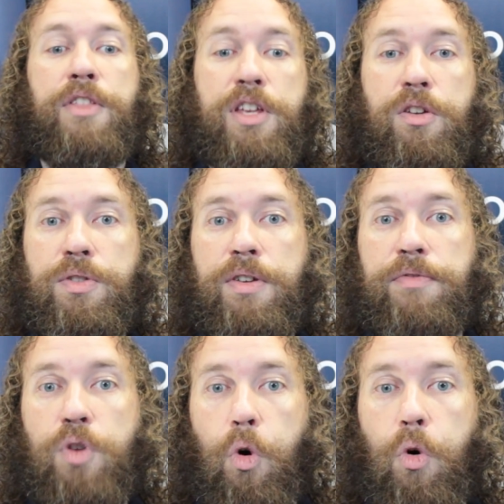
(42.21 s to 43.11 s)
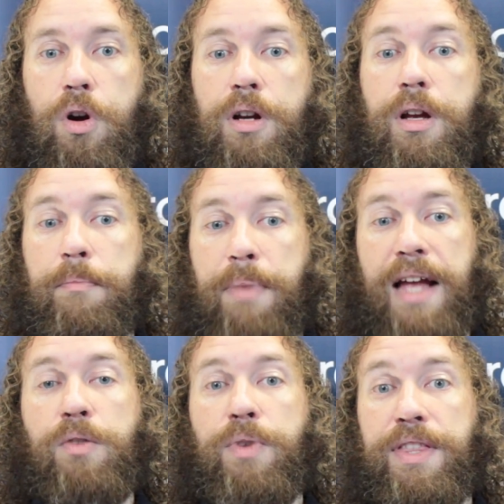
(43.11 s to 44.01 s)
The use of Tor
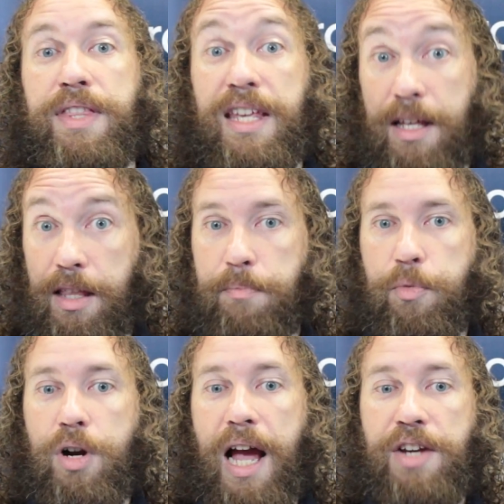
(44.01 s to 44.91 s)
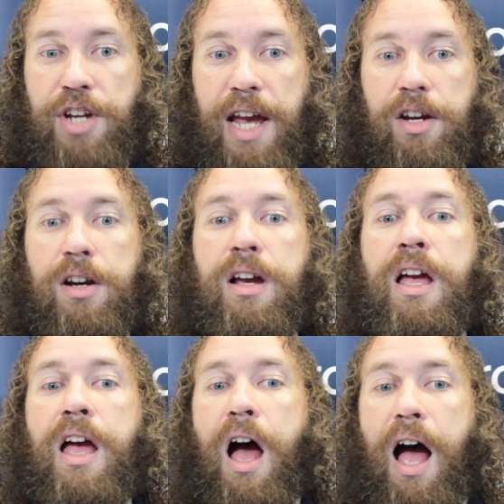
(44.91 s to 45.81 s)
combined with the clipboard hijacker
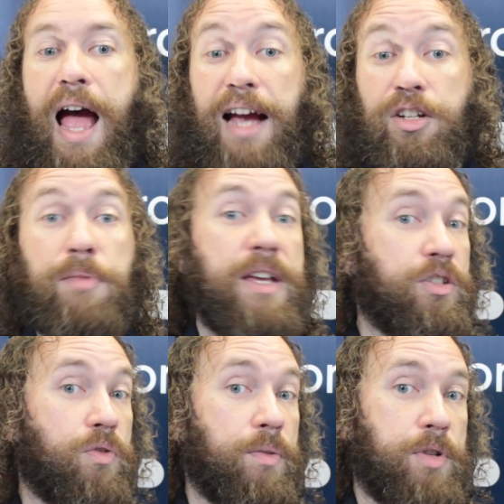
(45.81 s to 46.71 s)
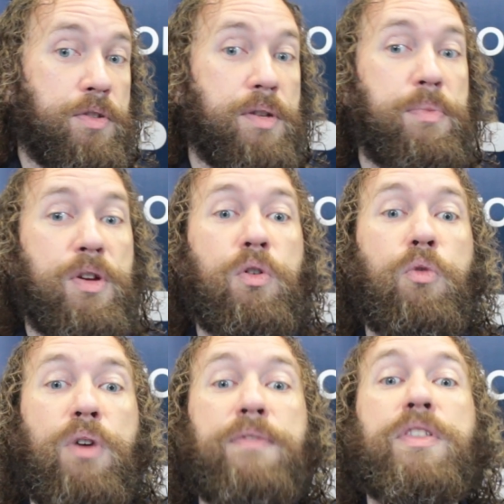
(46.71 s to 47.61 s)
actually makes
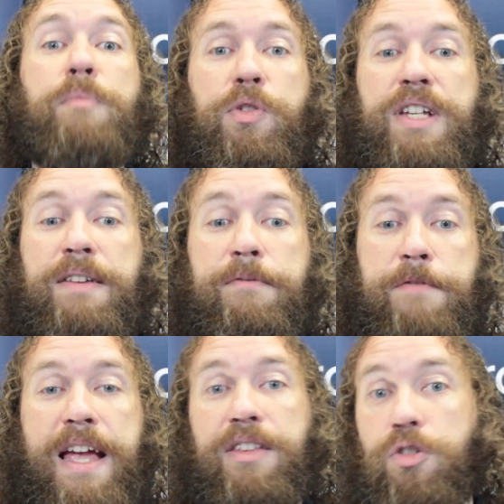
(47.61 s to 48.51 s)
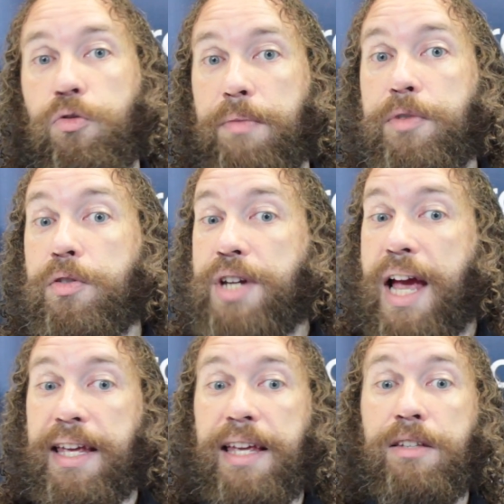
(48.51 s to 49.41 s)
KryptoCibule one of the most advanced
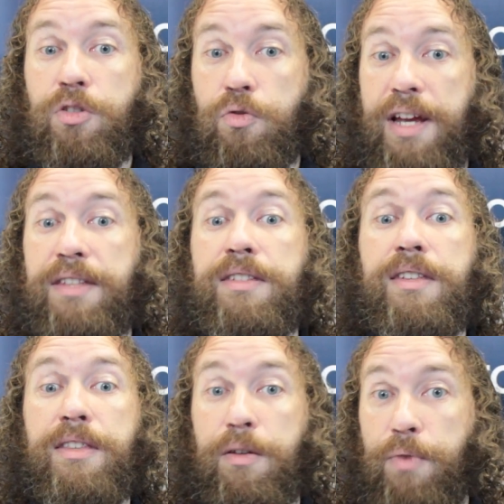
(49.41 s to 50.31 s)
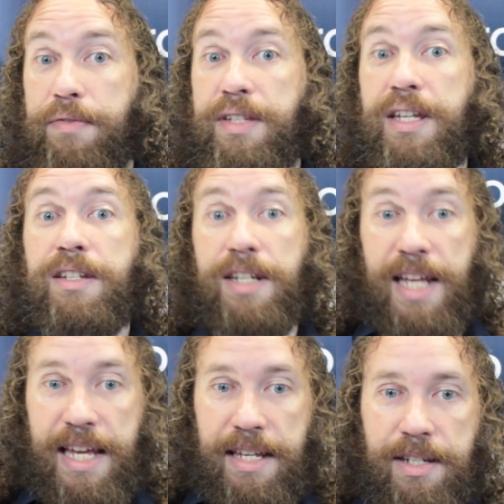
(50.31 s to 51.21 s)
cryptojacking strains that we've seen to
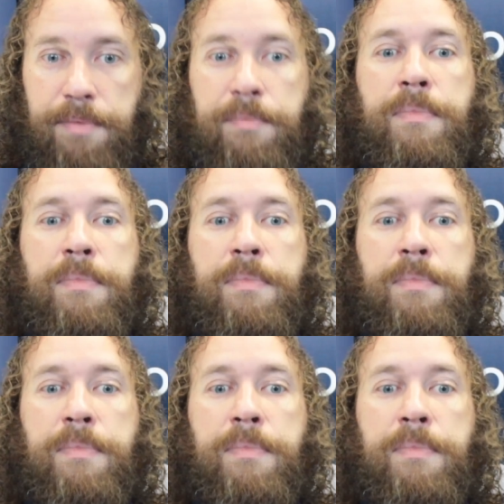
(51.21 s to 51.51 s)
date.